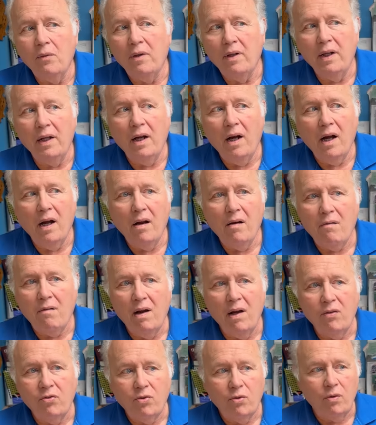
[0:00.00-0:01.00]
to the
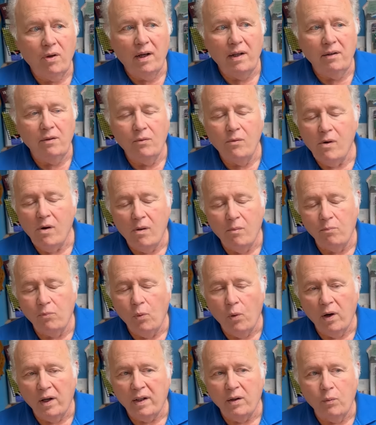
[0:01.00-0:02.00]
IRS or I, where I'm
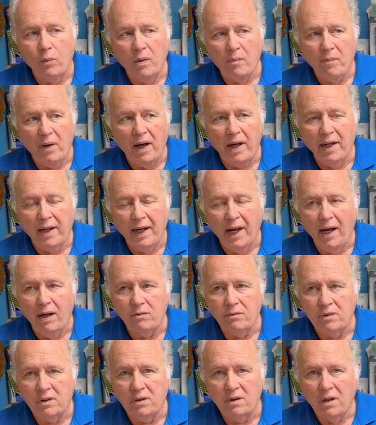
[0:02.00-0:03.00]
working with my
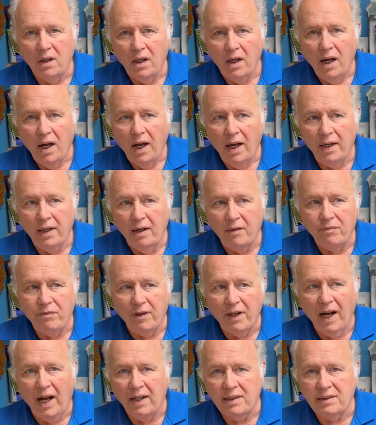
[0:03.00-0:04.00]
accountant and I
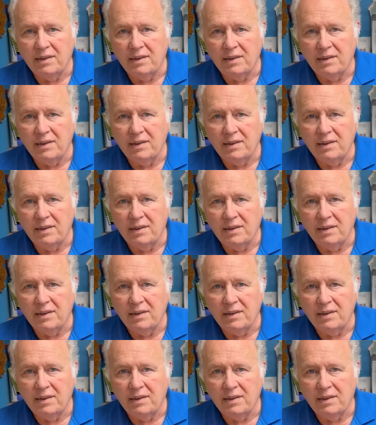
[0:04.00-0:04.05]
forgot